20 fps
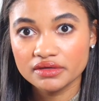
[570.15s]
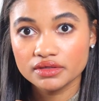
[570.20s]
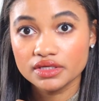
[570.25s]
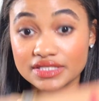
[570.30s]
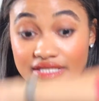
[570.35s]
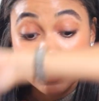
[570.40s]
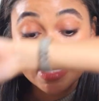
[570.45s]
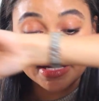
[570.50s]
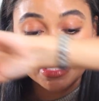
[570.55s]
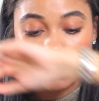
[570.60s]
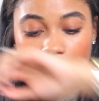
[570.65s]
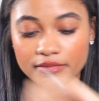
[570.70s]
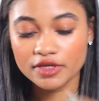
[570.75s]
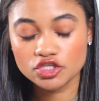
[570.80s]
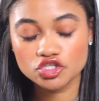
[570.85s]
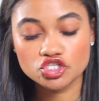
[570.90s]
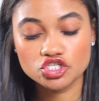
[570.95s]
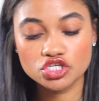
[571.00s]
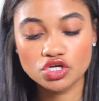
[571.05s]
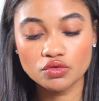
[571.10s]
Because I am.
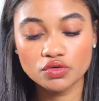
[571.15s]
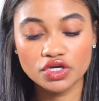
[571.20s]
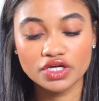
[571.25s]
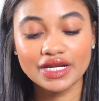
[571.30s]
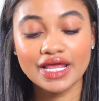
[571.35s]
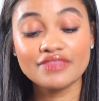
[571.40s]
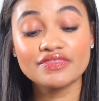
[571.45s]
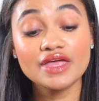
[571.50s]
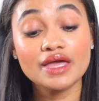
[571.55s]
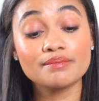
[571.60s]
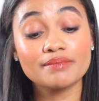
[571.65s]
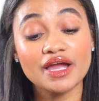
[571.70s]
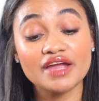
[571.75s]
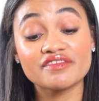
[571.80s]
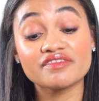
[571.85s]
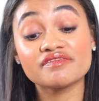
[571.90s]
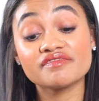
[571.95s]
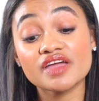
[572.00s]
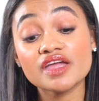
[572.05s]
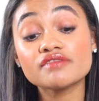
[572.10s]
It's so good. And then my
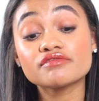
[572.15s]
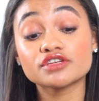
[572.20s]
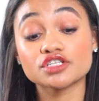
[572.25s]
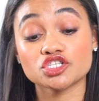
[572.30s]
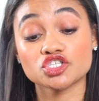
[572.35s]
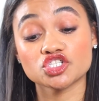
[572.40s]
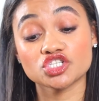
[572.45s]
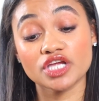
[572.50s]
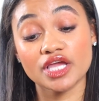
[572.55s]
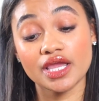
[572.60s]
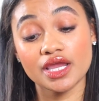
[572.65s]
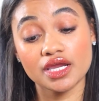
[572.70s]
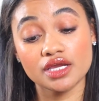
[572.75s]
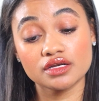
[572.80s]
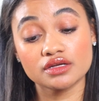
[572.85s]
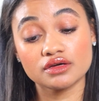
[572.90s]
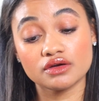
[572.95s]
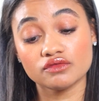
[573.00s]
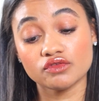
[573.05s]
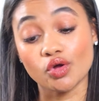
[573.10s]
favorite
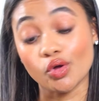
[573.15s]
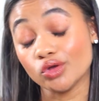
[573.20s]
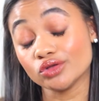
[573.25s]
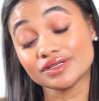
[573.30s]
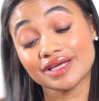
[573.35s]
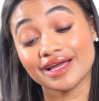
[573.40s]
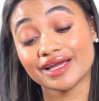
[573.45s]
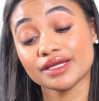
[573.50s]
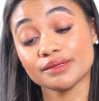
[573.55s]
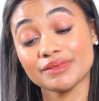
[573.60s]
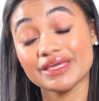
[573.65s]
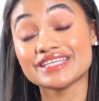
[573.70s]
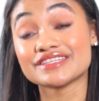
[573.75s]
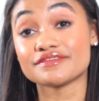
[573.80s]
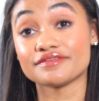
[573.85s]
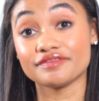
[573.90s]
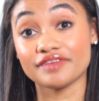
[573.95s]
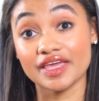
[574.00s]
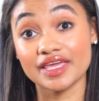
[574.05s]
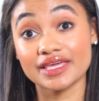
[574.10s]
shade of all time is
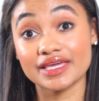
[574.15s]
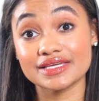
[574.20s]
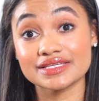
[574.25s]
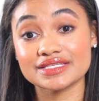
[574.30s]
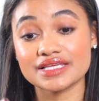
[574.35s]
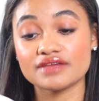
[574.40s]
Vegas.